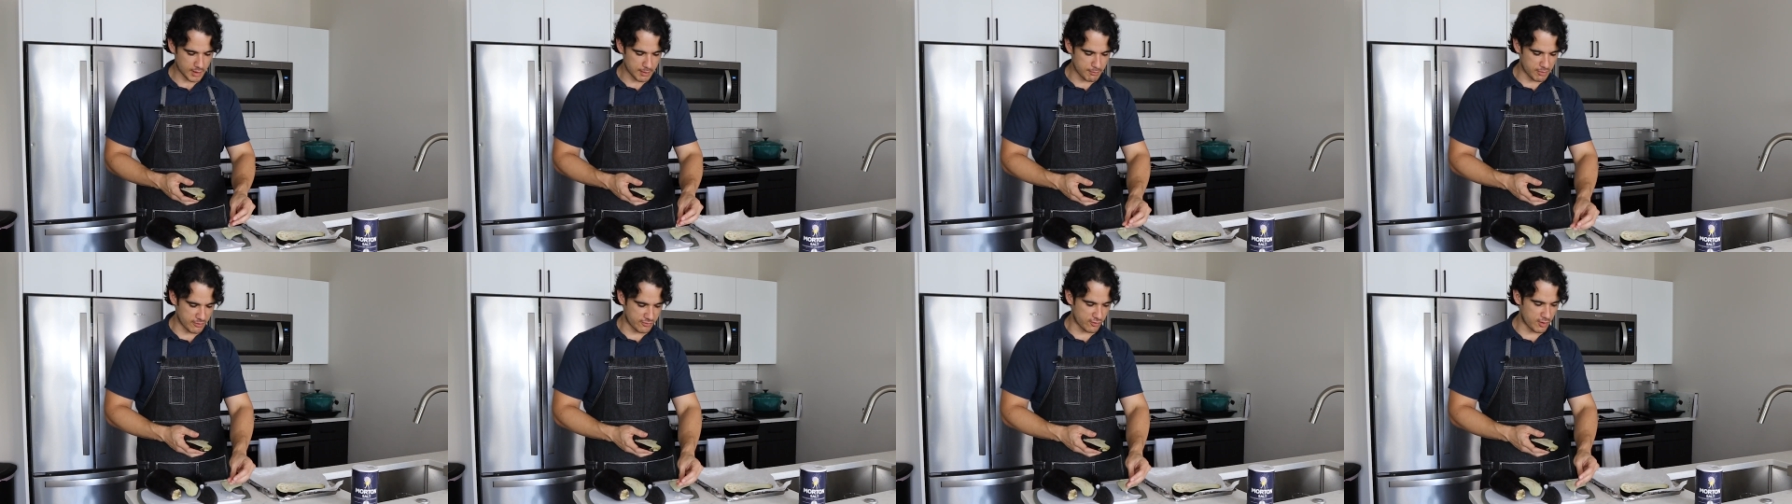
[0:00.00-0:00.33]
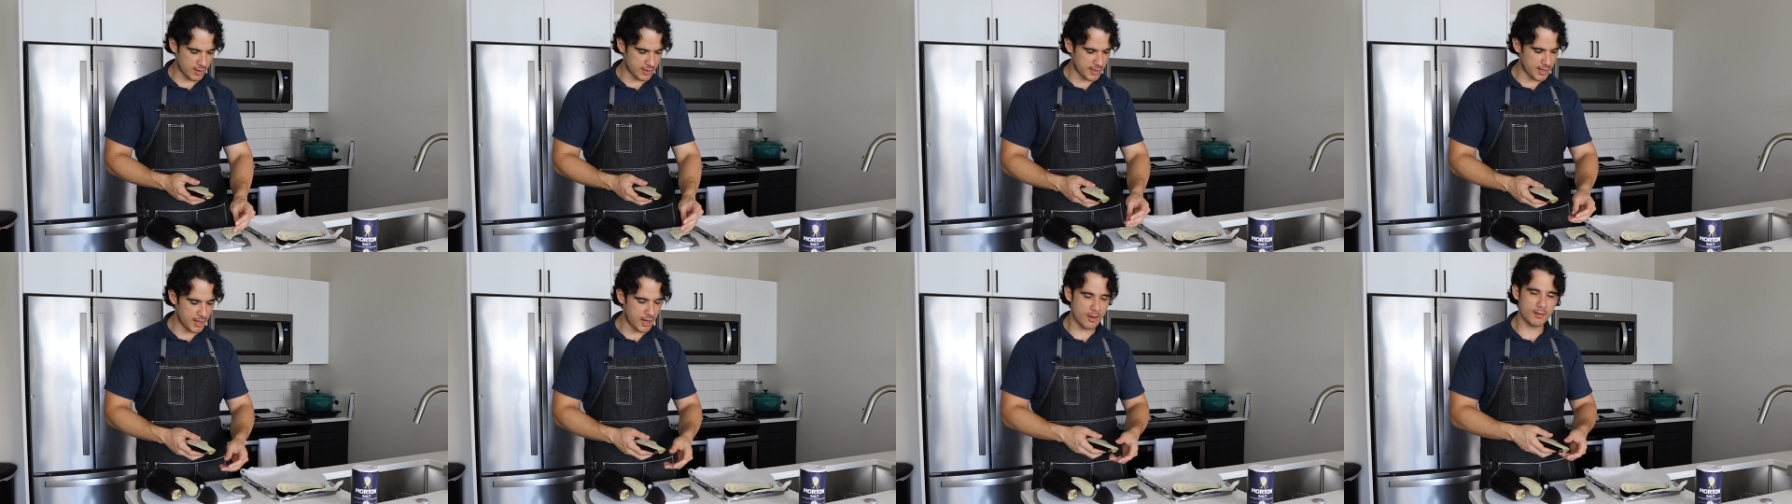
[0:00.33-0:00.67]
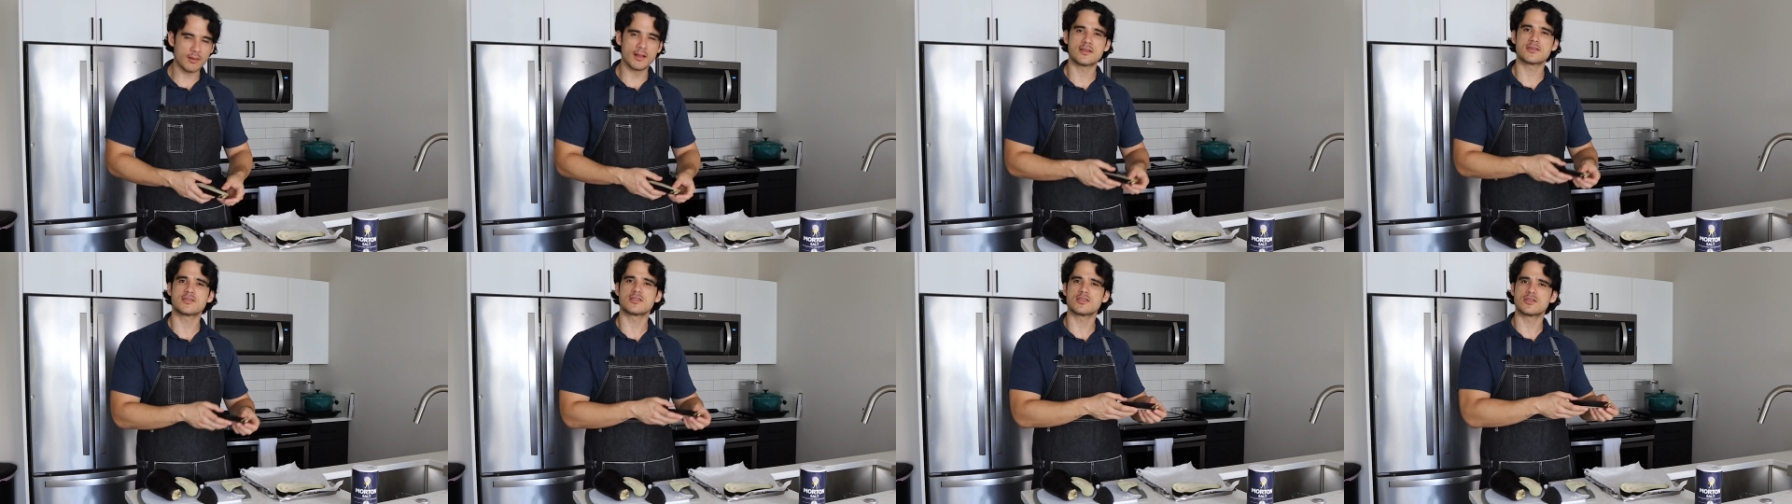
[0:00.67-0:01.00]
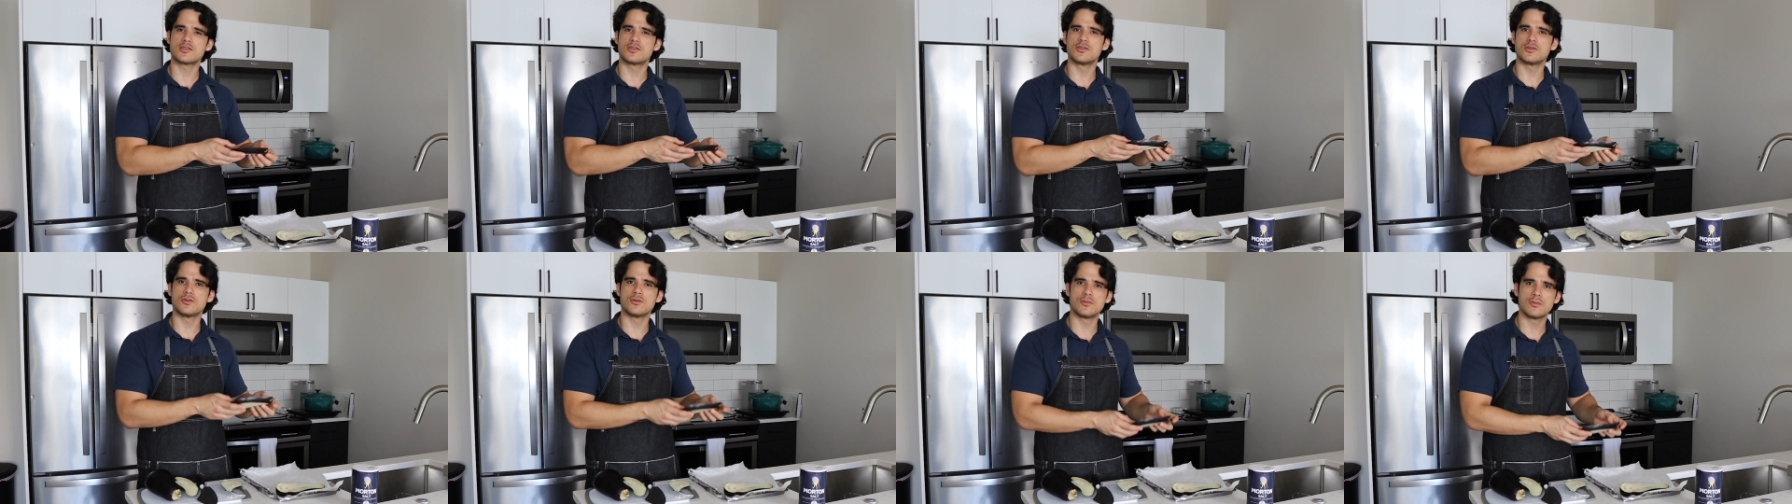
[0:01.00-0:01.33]
But for right now, let's
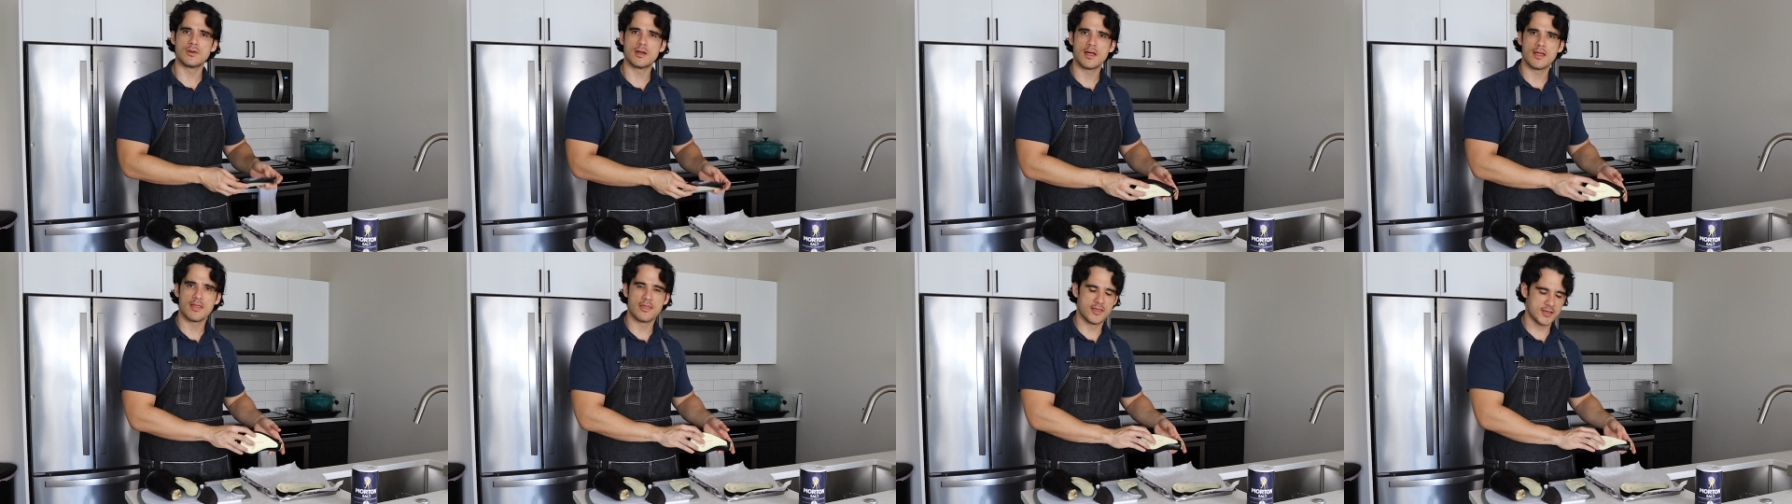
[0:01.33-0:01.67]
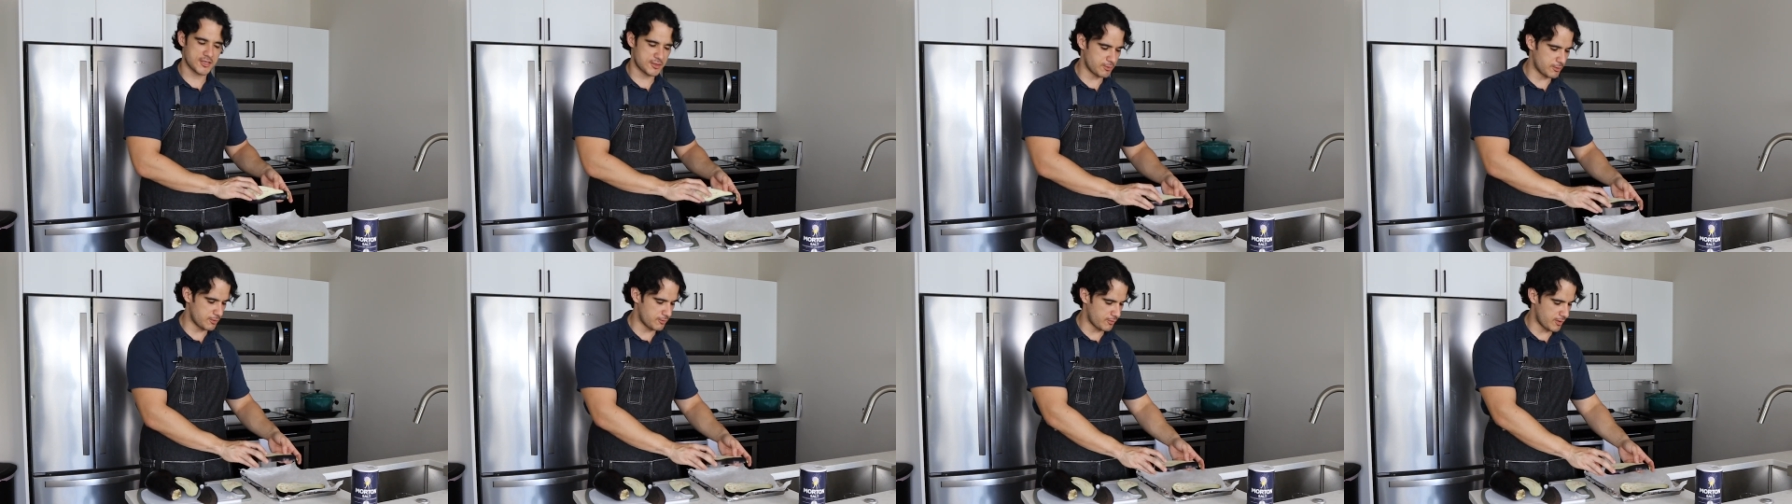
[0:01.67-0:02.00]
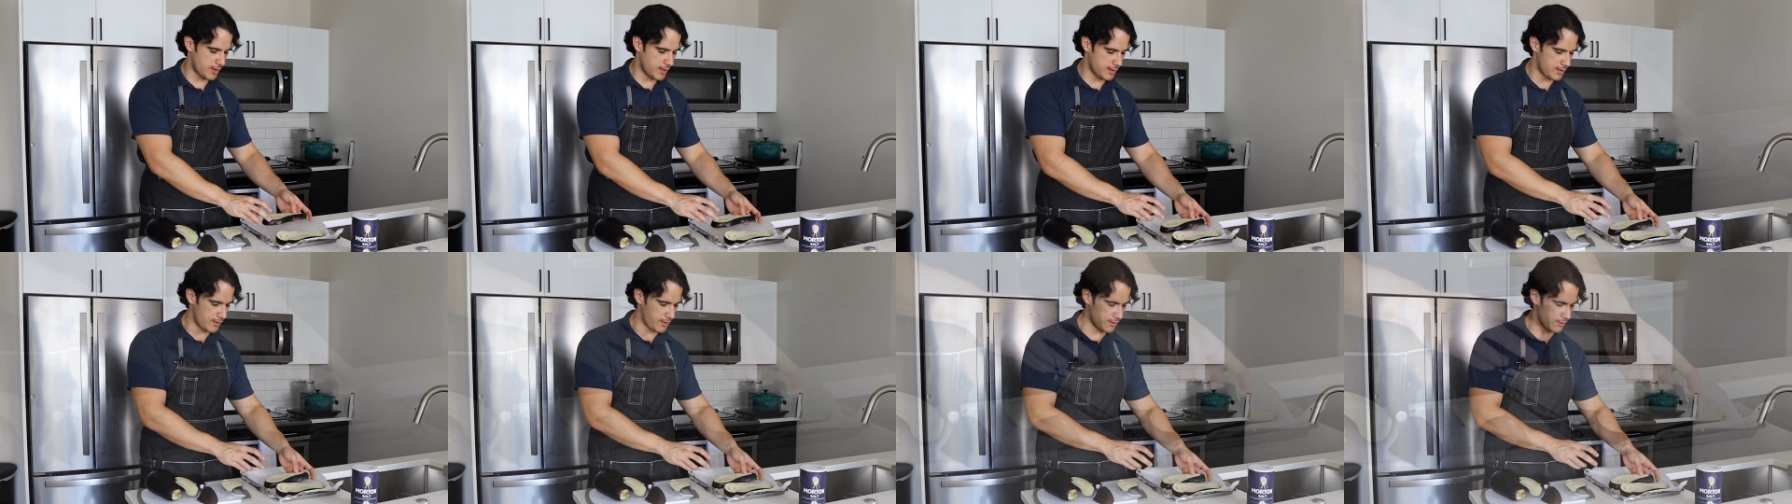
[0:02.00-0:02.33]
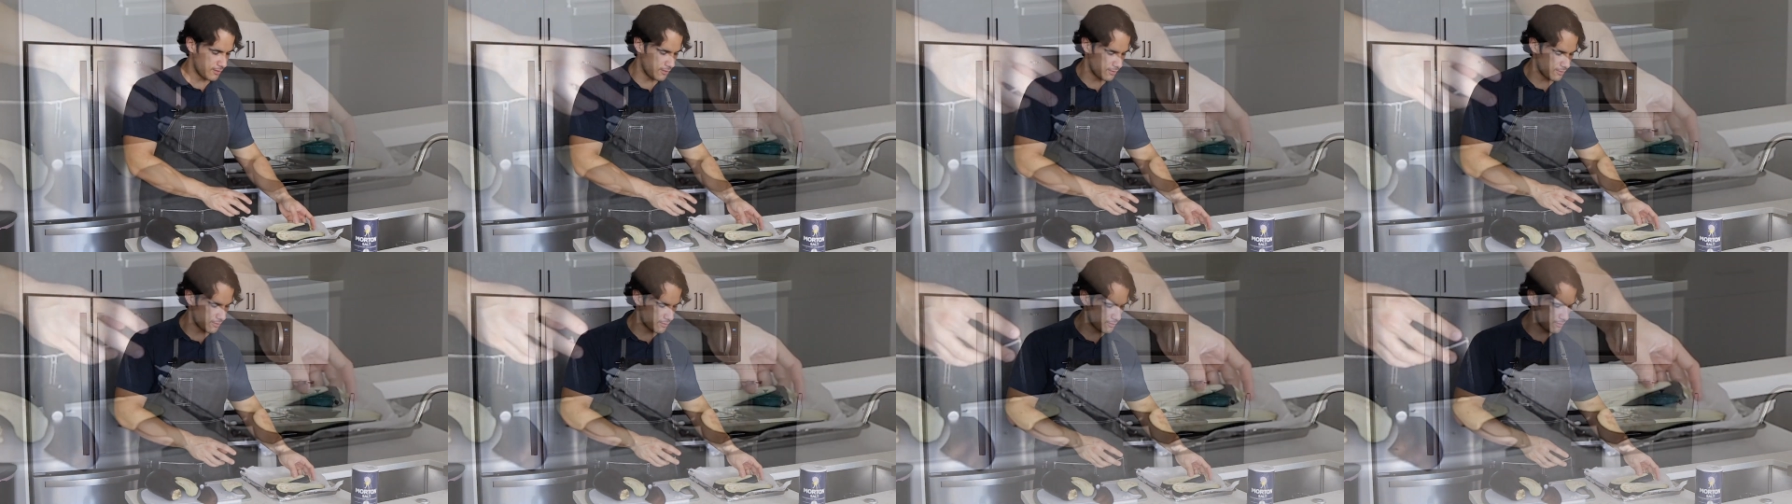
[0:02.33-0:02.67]
just do this one right
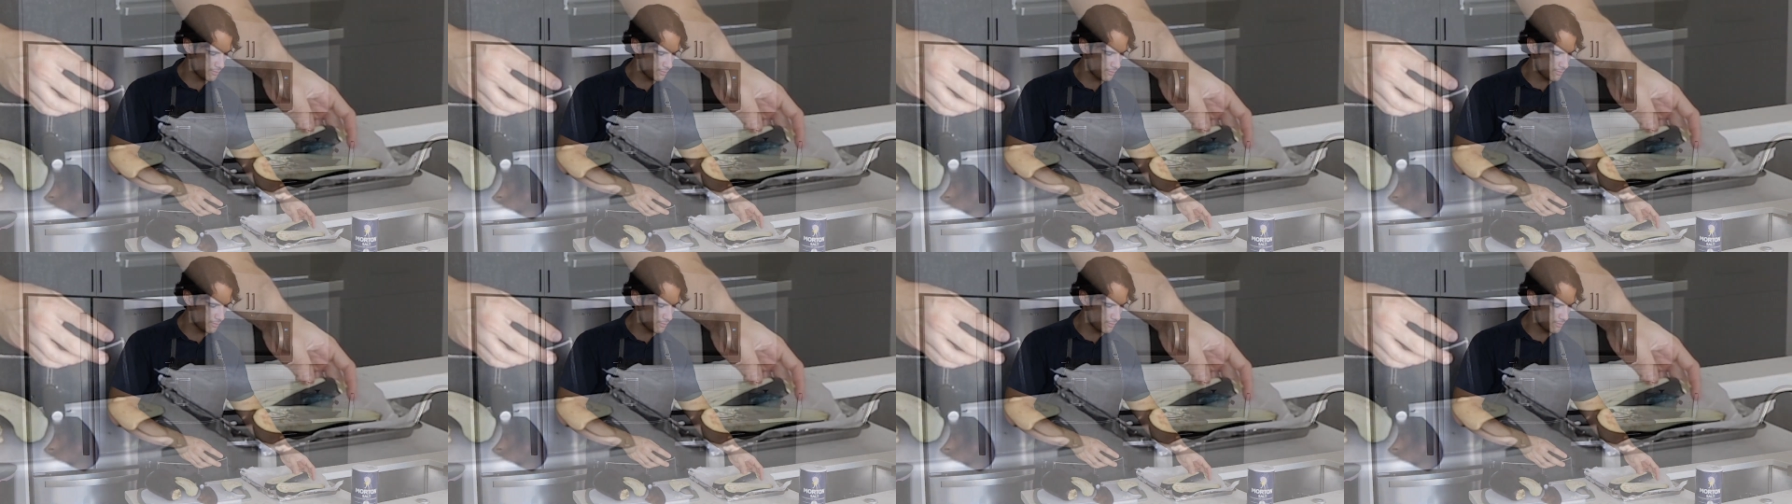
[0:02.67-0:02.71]
here.